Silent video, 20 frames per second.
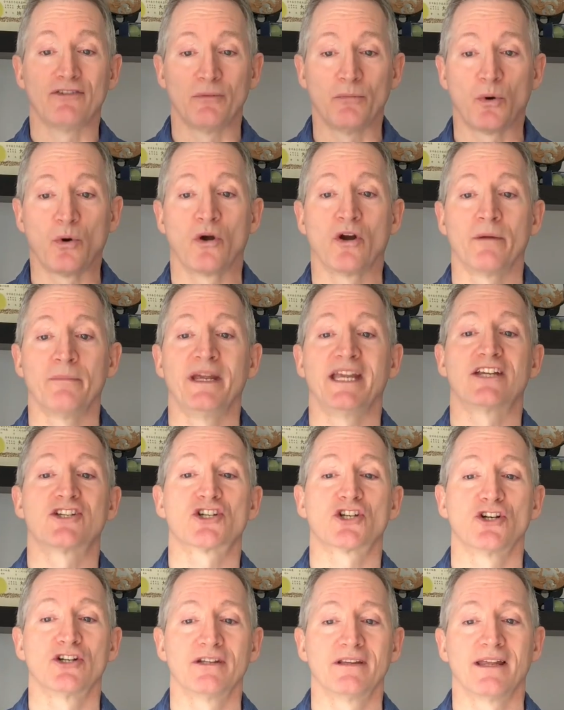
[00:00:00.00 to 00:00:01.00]
more make
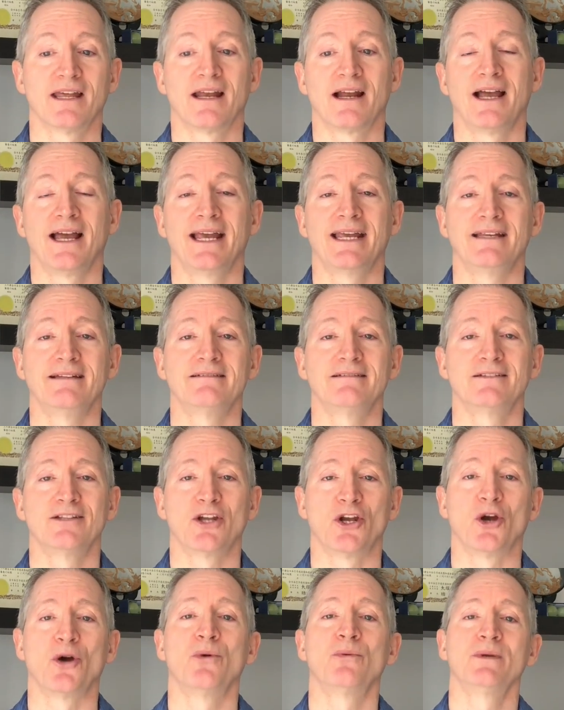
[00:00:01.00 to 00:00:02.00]
sure that I,
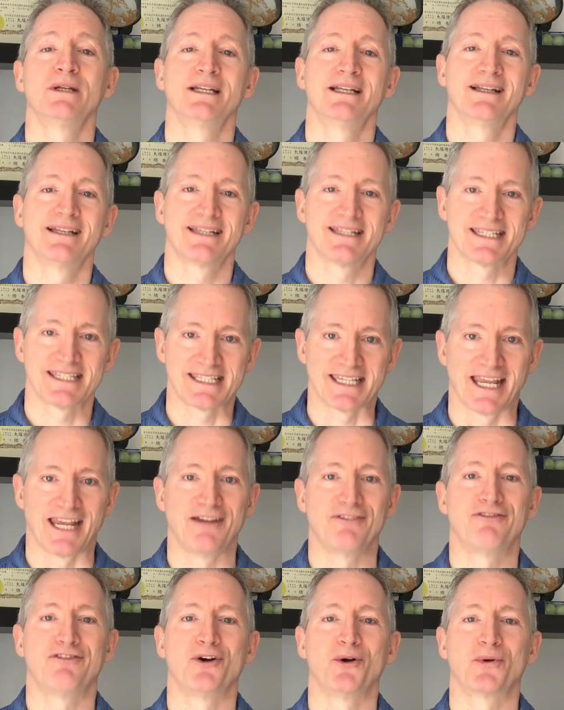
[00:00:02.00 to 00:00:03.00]

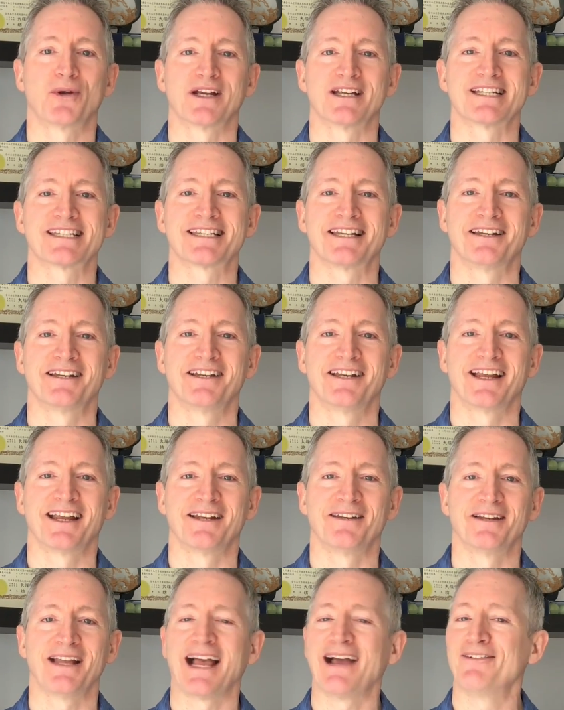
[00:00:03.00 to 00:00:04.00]
stayed focused
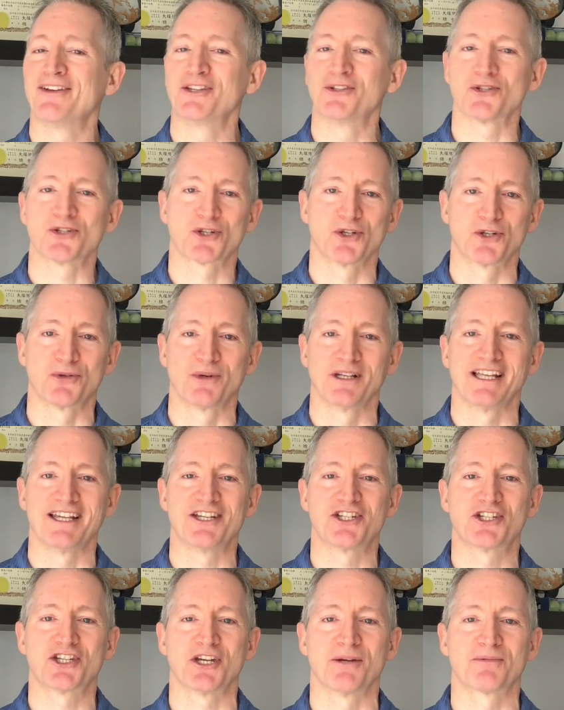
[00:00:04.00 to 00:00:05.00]
and having those good
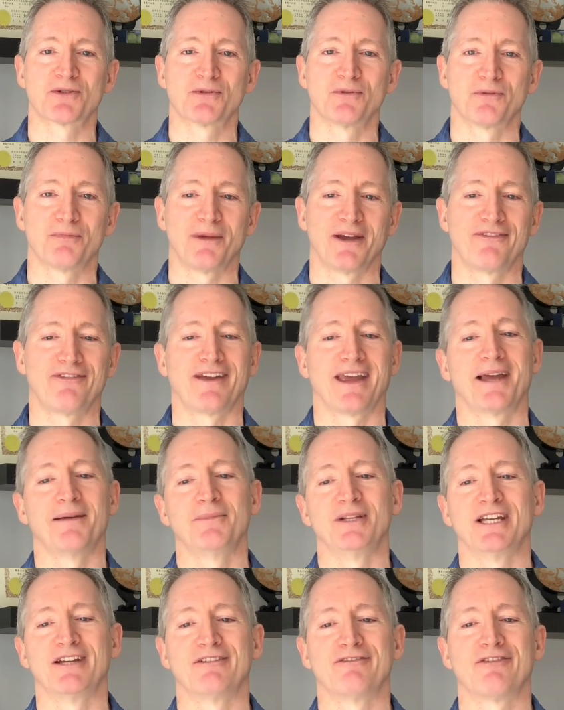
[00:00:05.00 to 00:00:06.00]
relationships with my
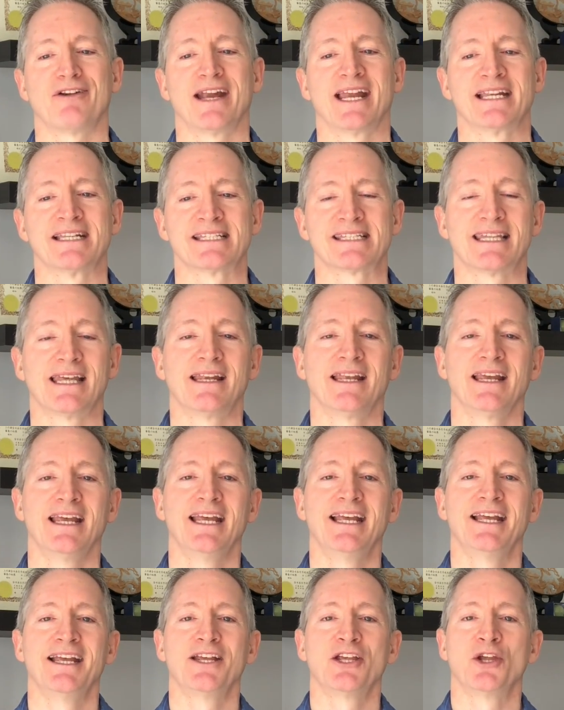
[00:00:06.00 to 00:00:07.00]
family and friends that,
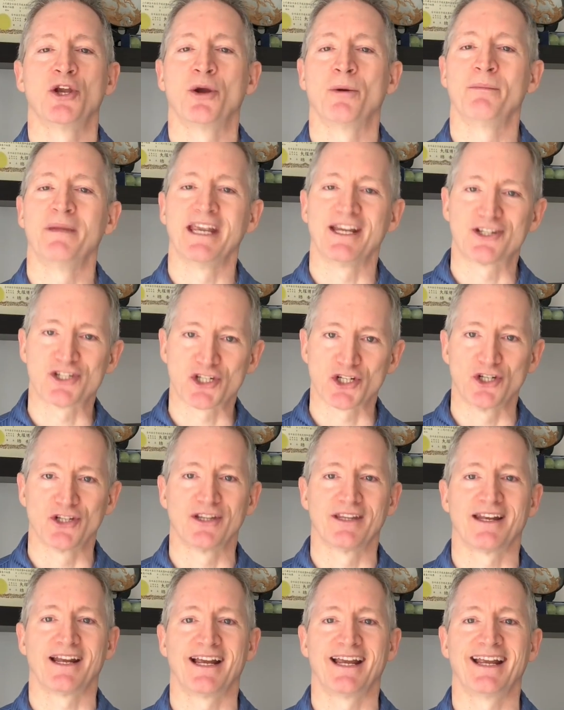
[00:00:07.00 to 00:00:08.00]
make
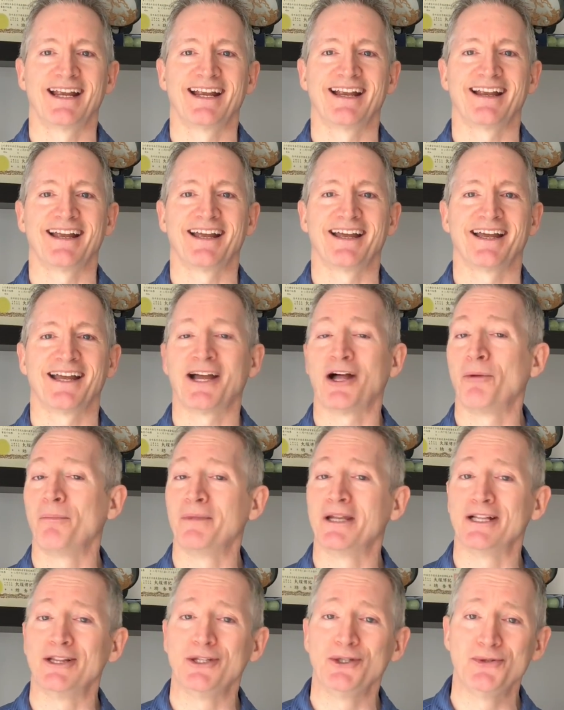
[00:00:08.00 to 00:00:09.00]
sure that I helped
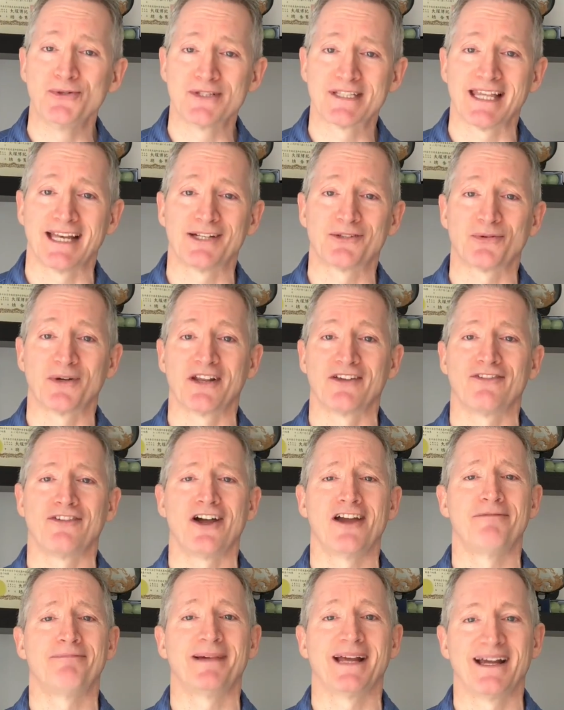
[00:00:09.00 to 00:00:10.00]
me lose that
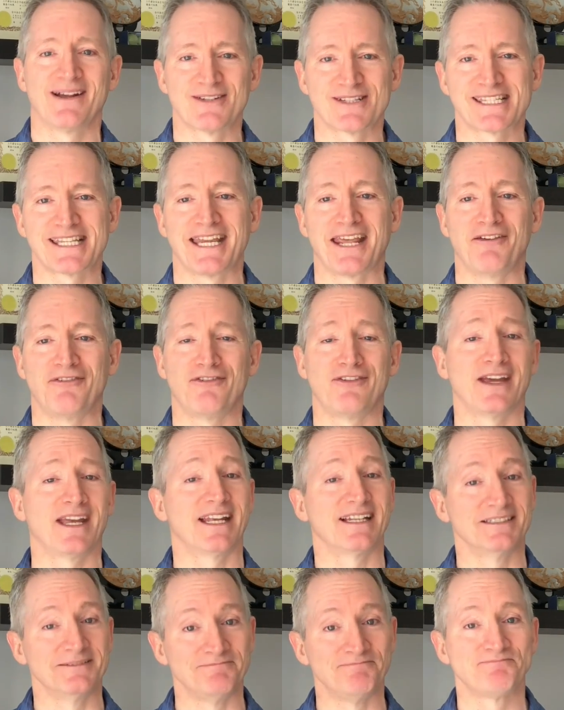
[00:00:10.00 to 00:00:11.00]
25 pounds, stay fit
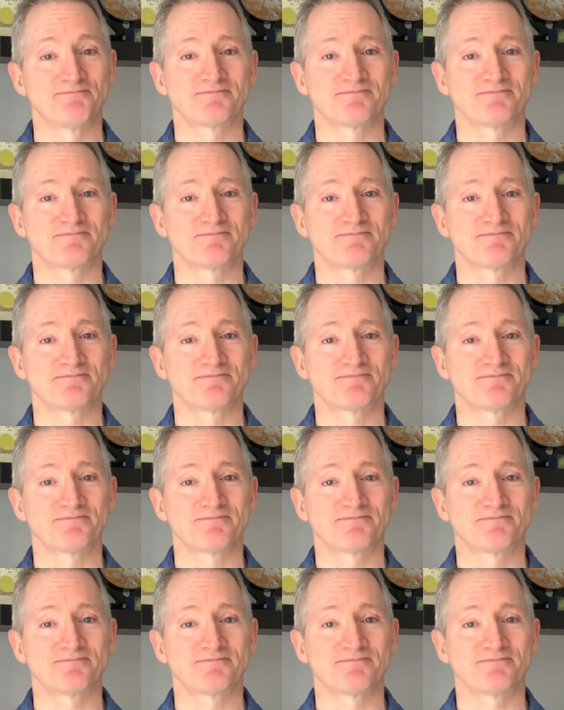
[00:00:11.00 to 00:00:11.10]
and